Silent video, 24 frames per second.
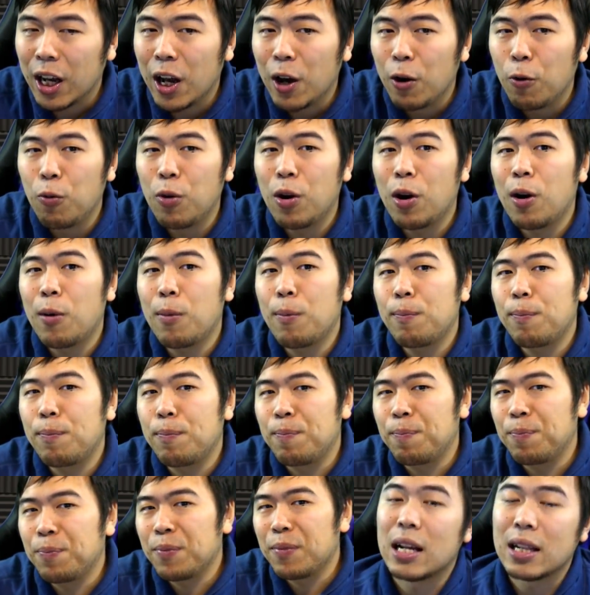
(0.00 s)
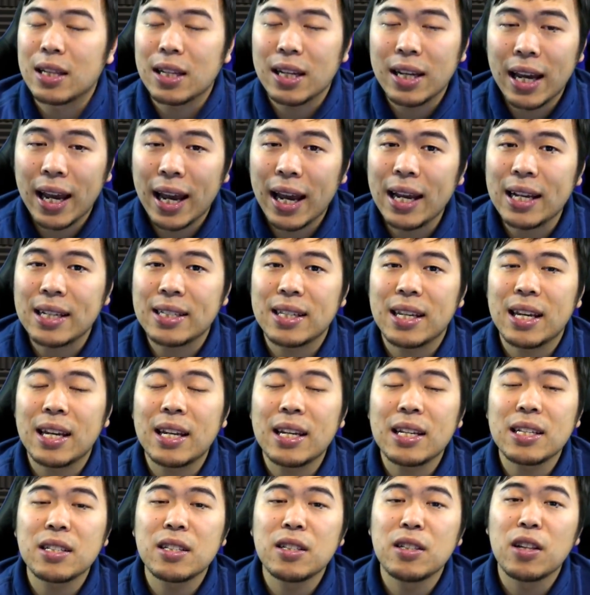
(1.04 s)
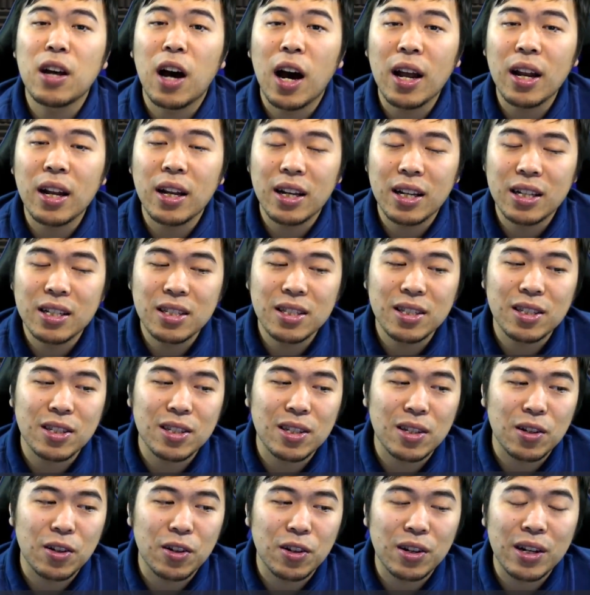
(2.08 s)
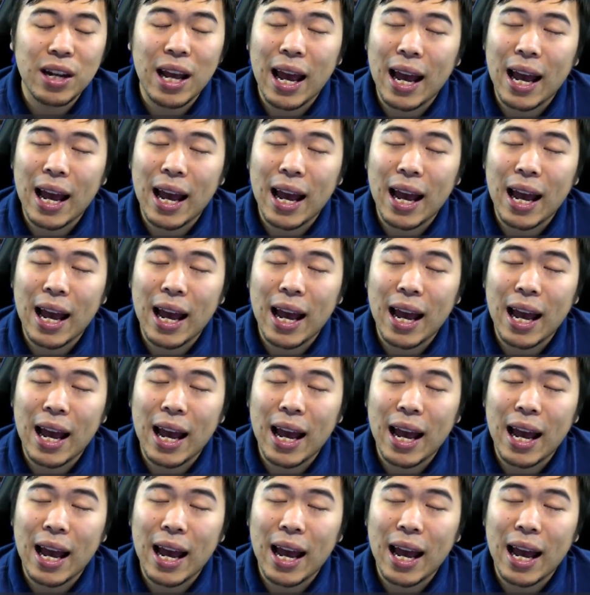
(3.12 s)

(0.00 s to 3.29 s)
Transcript: Well, the case, it is not considered